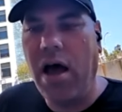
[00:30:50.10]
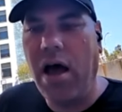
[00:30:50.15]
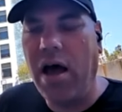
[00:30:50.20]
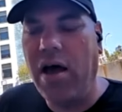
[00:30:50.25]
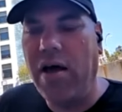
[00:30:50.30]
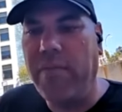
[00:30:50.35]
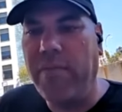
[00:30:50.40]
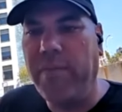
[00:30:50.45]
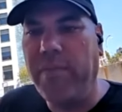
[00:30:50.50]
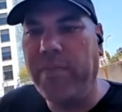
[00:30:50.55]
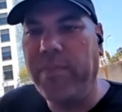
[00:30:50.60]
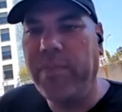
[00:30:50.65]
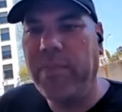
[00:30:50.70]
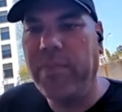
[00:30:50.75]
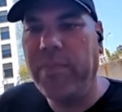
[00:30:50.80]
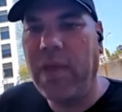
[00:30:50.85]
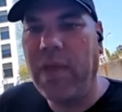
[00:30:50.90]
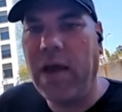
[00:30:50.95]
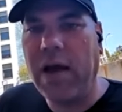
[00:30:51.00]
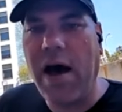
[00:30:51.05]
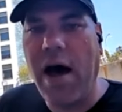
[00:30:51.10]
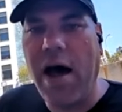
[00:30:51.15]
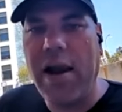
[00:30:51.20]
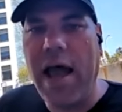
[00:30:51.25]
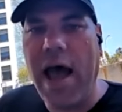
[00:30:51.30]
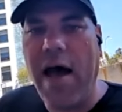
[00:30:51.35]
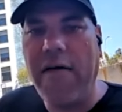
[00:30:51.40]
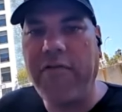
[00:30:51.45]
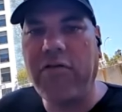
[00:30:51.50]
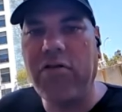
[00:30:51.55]

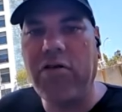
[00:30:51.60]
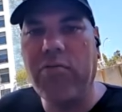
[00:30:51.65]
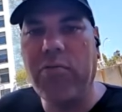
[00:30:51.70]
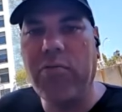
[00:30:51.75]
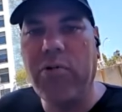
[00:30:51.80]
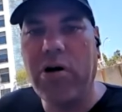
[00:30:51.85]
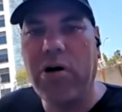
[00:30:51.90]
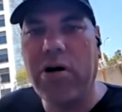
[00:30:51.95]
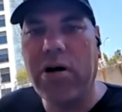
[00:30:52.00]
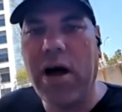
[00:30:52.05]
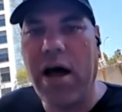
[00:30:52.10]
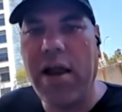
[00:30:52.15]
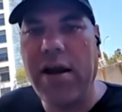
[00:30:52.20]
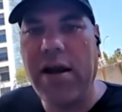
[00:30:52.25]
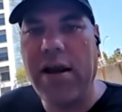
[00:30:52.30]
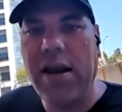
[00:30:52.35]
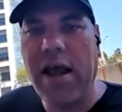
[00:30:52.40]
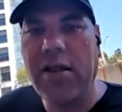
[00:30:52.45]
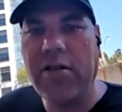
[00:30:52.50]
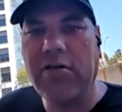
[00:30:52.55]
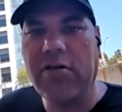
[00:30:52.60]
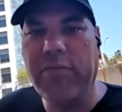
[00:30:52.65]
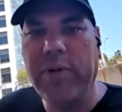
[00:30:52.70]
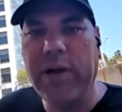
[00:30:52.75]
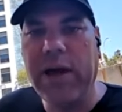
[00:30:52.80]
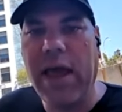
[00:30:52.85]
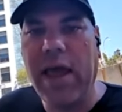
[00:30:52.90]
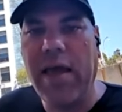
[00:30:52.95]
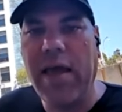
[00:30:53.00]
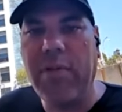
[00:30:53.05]
after the war, continental
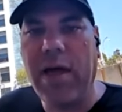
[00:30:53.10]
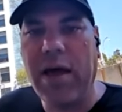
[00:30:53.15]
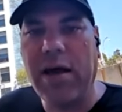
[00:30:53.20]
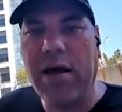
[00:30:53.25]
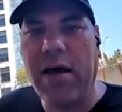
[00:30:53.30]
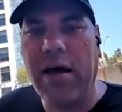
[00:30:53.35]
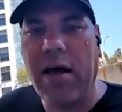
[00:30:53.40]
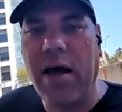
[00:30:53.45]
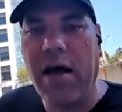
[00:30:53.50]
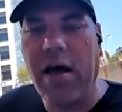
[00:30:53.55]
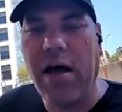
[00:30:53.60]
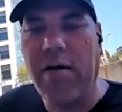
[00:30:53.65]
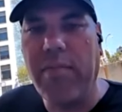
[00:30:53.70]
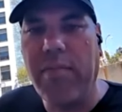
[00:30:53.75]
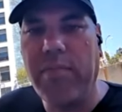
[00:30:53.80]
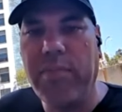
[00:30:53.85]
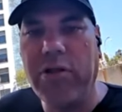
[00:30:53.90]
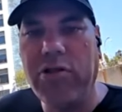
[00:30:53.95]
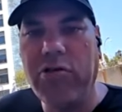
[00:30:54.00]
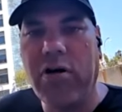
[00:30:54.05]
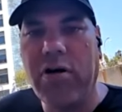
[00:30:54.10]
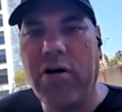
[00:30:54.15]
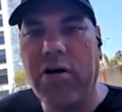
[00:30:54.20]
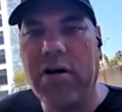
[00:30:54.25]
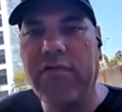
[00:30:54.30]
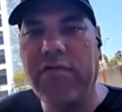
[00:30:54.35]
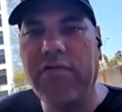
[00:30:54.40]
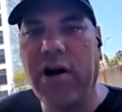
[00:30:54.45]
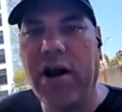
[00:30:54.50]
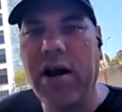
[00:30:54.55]
became like a
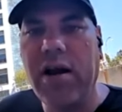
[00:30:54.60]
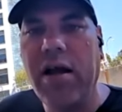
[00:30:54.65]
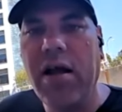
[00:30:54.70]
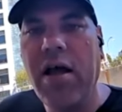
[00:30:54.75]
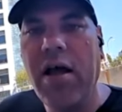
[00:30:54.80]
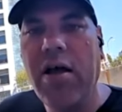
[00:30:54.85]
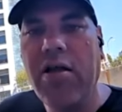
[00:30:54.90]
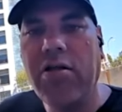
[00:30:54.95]
pejorative, right?